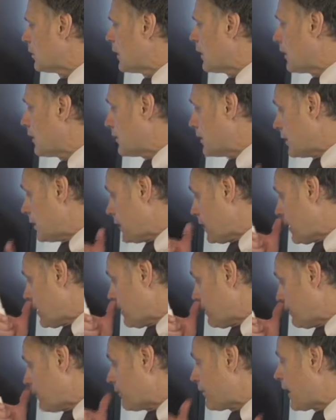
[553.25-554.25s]
and the
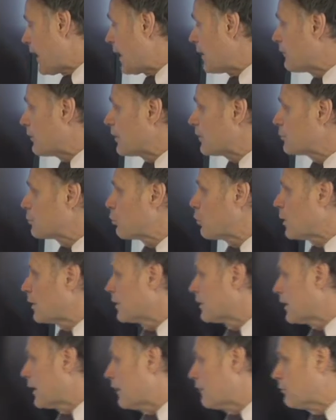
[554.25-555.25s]
L5,
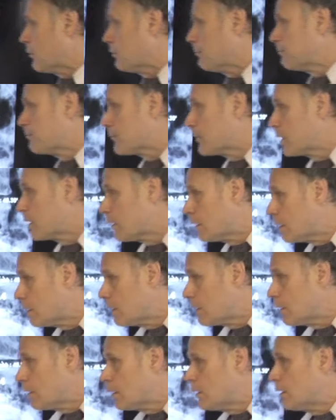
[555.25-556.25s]
S1 level.
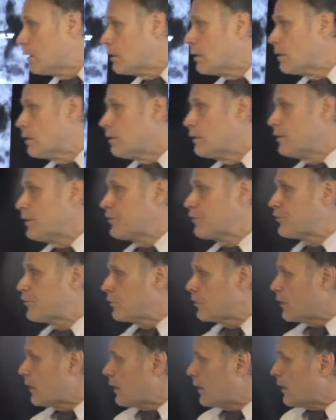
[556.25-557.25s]
This
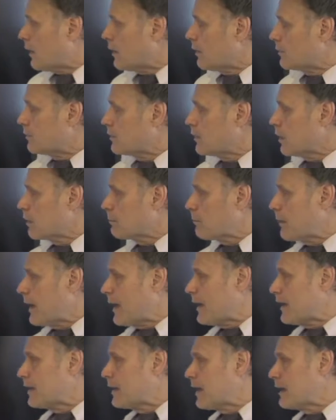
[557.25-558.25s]
young
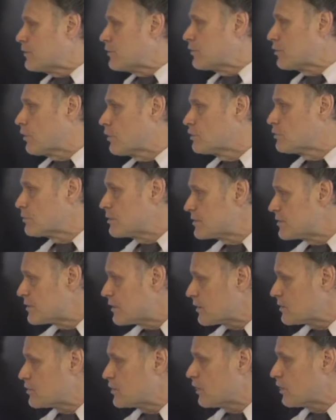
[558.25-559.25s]
man had surgery
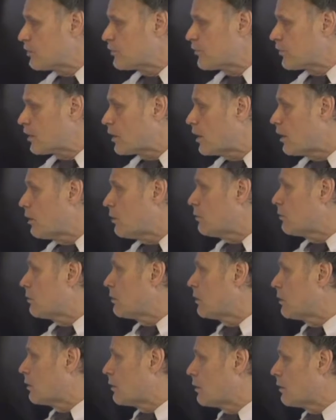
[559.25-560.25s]
6 years
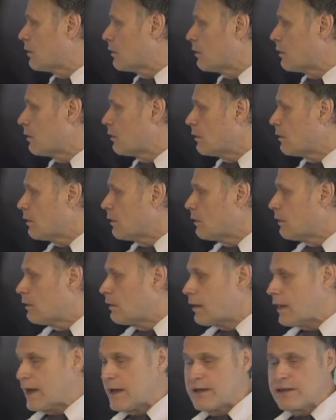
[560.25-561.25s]
ago,
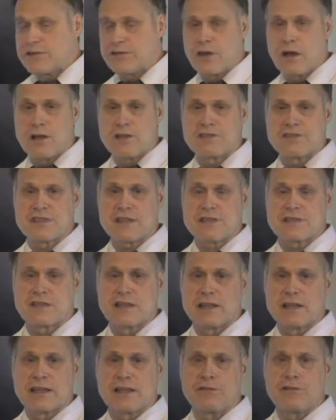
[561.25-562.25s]
and he's on 6
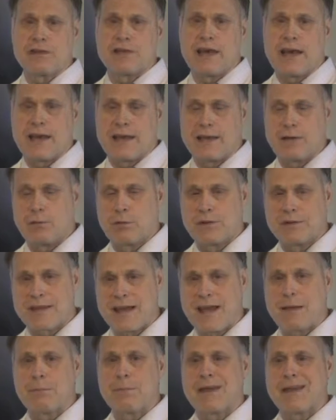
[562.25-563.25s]
Aleve a day. And what
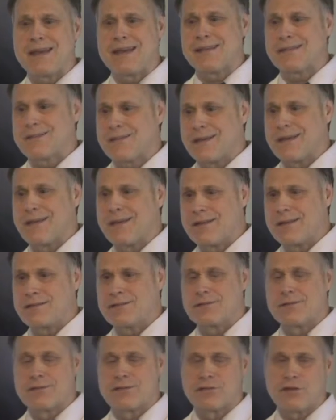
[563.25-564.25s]
that means
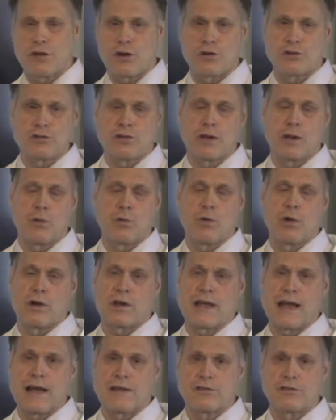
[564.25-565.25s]
is the surgery didn't
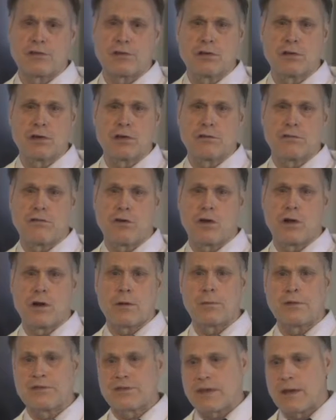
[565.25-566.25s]
work out too good for
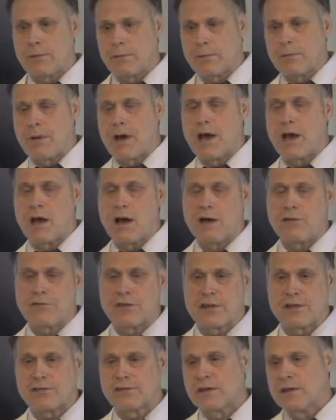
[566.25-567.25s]
him. He's come in my
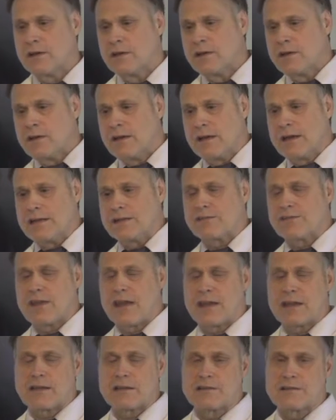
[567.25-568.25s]
office, and he's
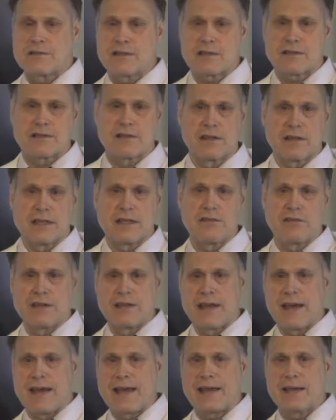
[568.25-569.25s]
taking 6 Aleve a
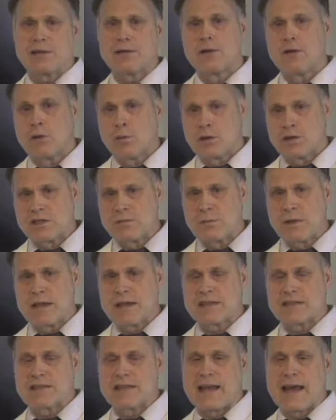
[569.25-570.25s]
day, which
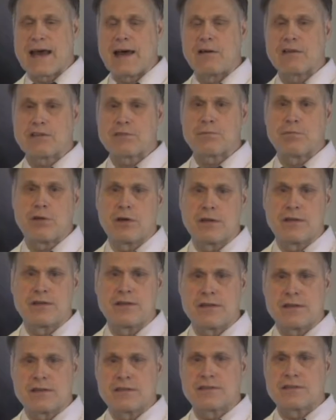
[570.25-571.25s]
means now he's
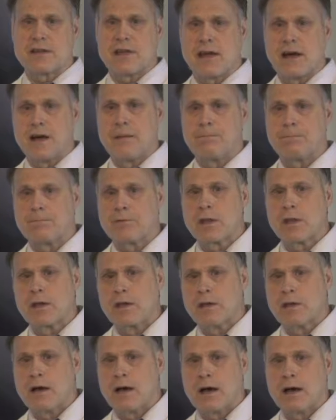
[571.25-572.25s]
putting his
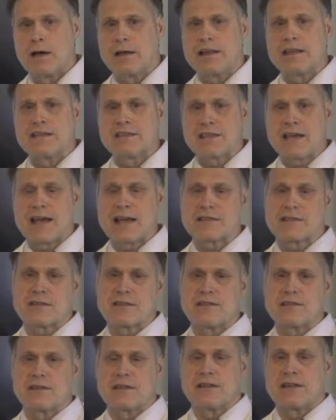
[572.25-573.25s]

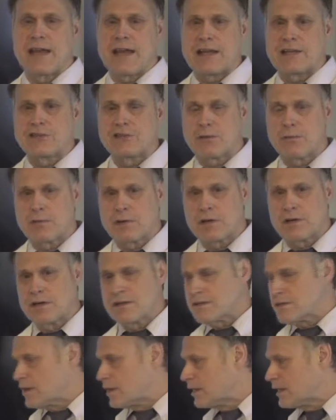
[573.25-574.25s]
intestines in danger,
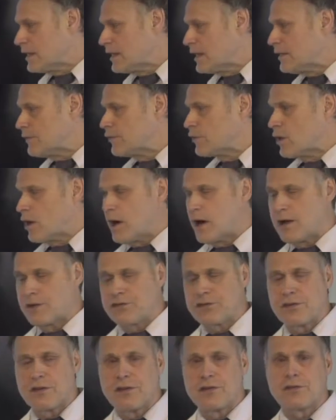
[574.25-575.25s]
because Aleve
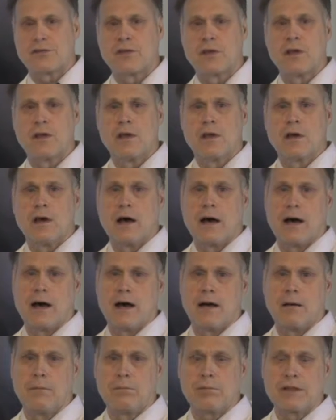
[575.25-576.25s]
causes
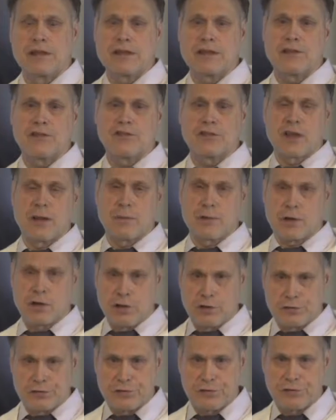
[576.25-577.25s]
bleeding stomach
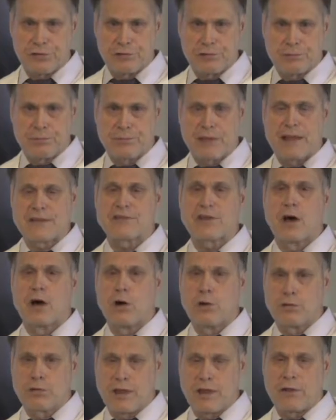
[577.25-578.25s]
ulcers. And that's a
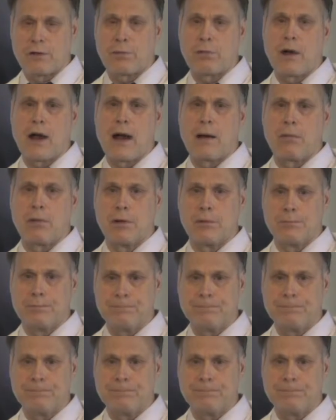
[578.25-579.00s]
whole nother problem.